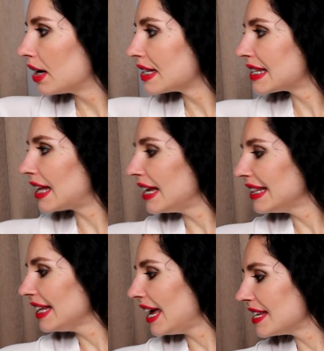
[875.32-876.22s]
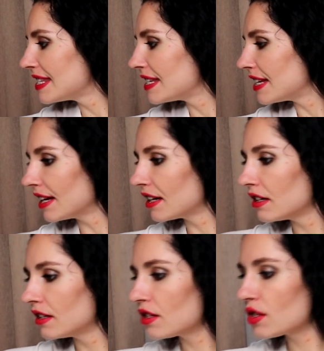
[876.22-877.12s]
slightly acidic
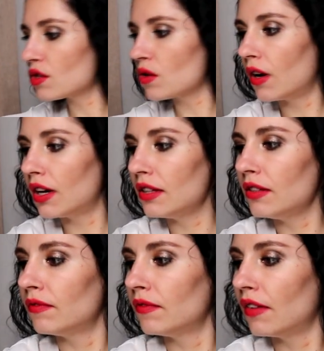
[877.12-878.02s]
soil.